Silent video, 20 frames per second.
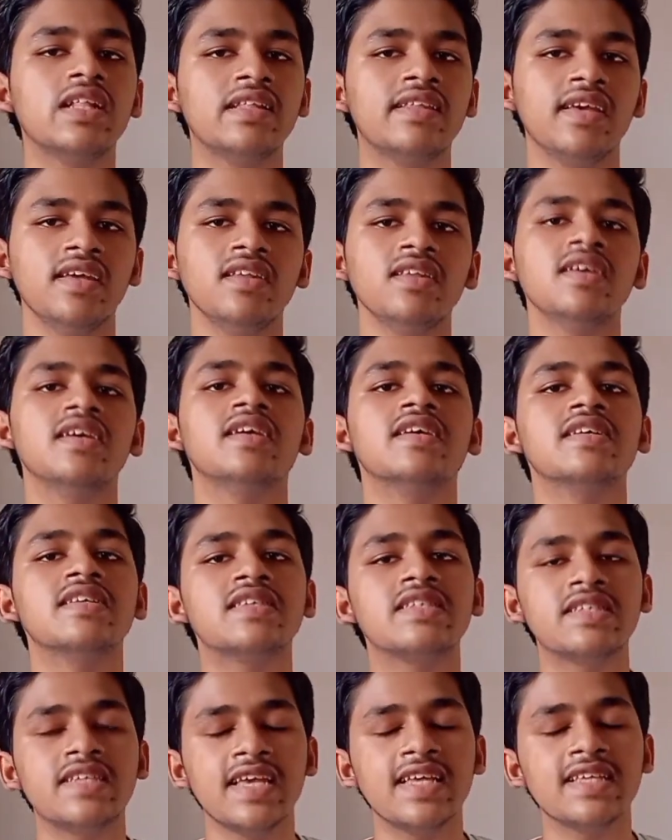Till then,
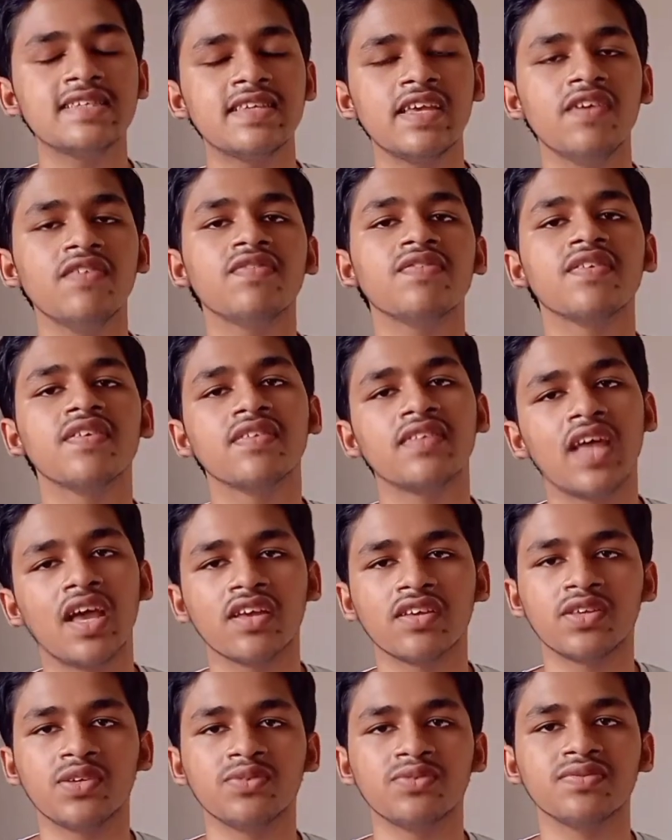stay safe.
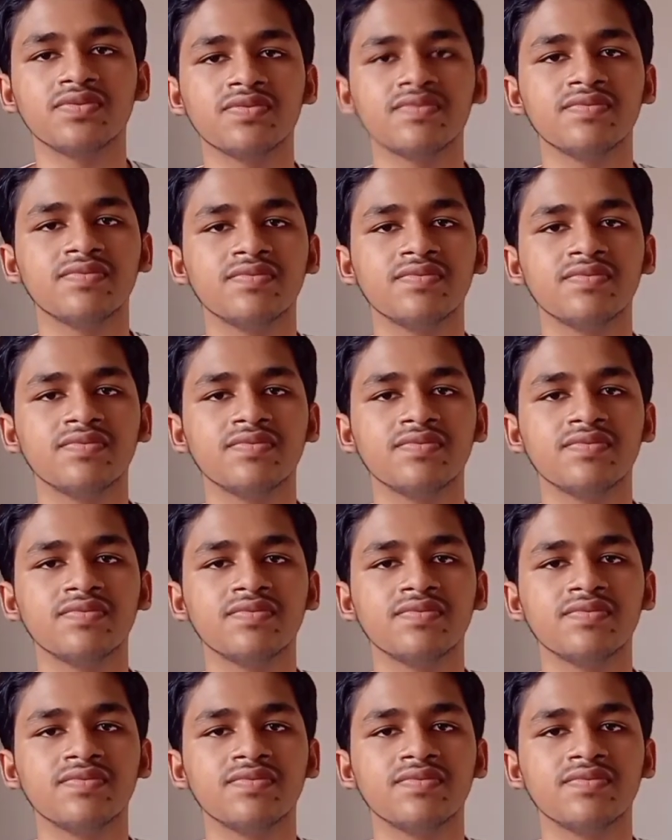Thank you.